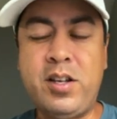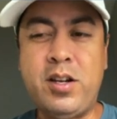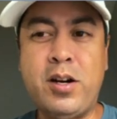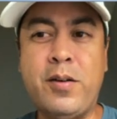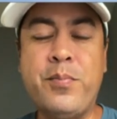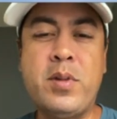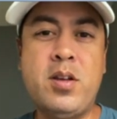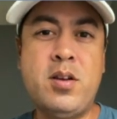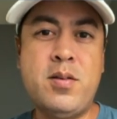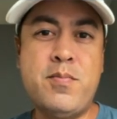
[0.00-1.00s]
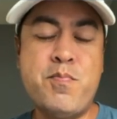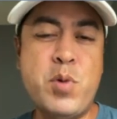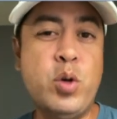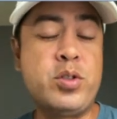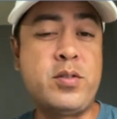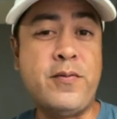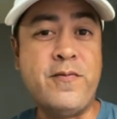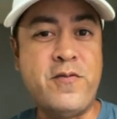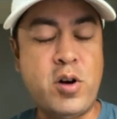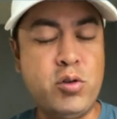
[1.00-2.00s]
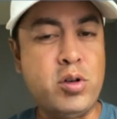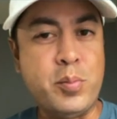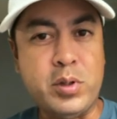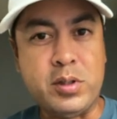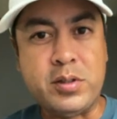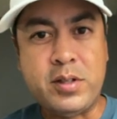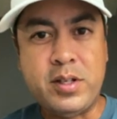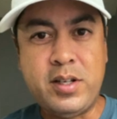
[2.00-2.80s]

here most vulnerable?